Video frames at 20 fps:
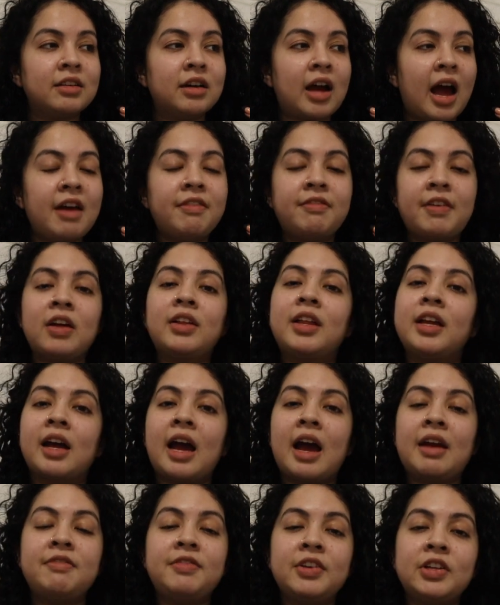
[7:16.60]
I
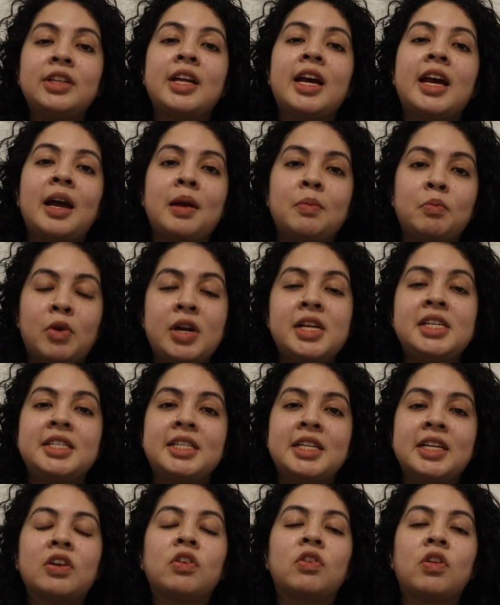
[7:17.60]
feel like I'm
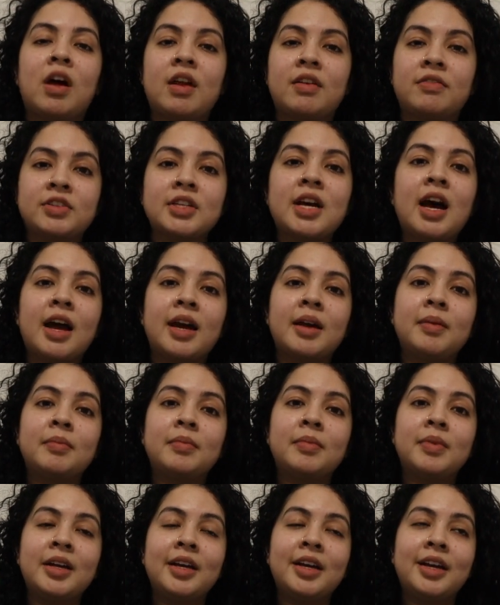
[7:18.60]
wasting a lot of
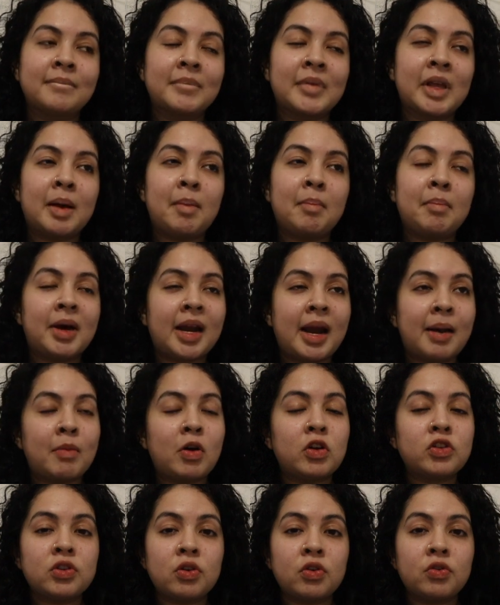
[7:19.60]
time. But I'm
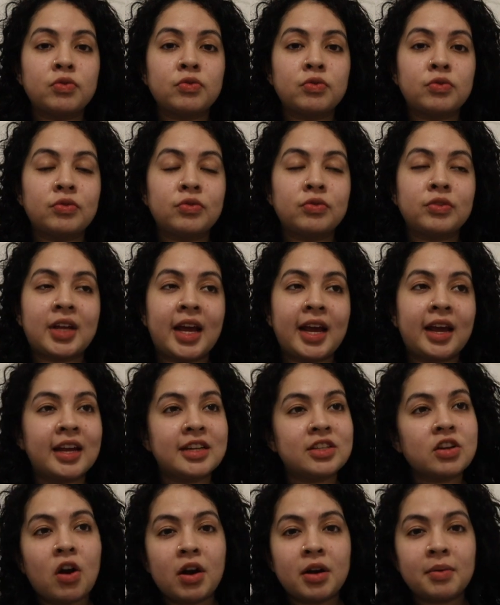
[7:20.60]
also like,
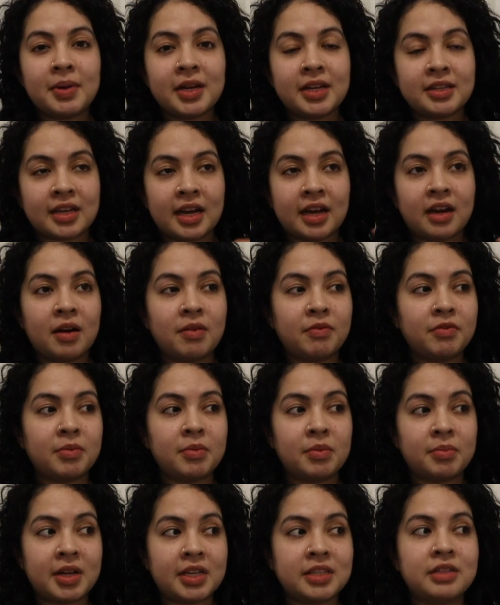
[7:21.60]
it's hard because I come from
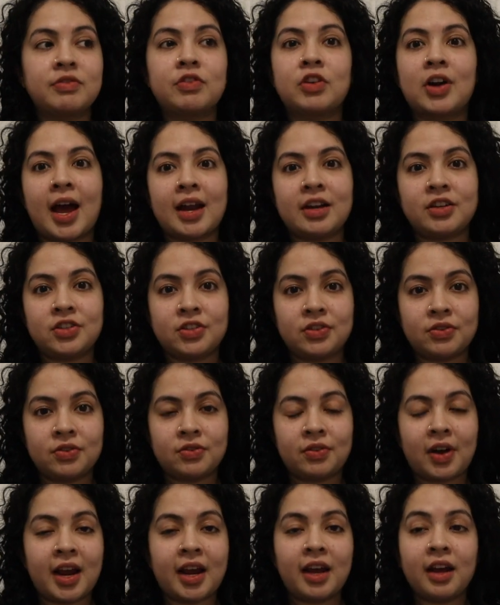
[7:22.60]
a place of gratitude,
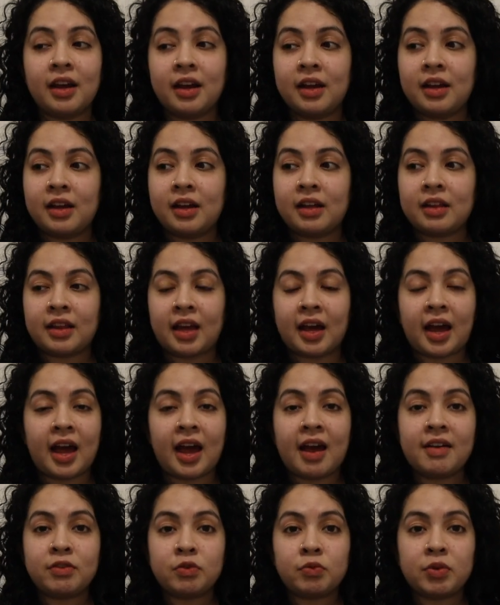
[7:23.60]
right? Like I
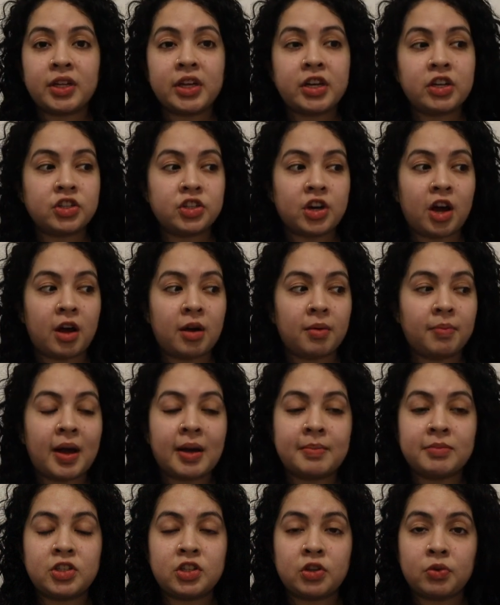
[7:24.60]
have a really good job.
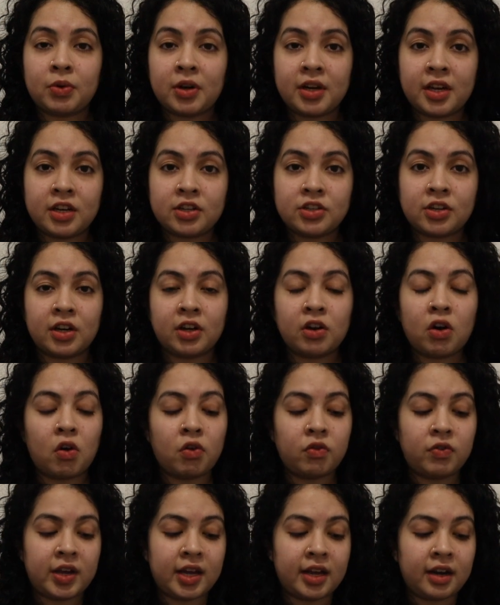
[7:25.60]
I'm still working during
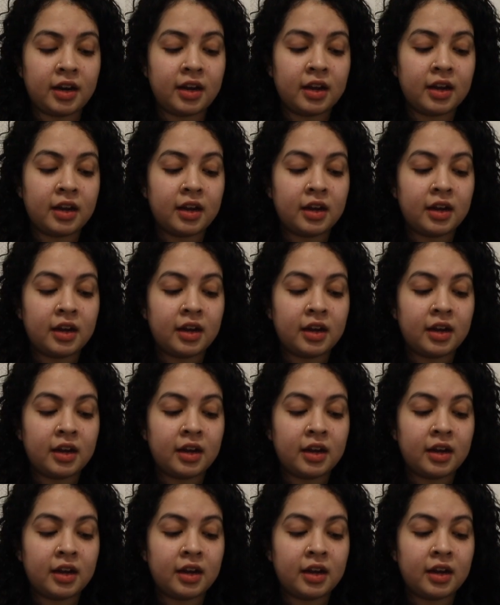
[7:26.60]
COVID.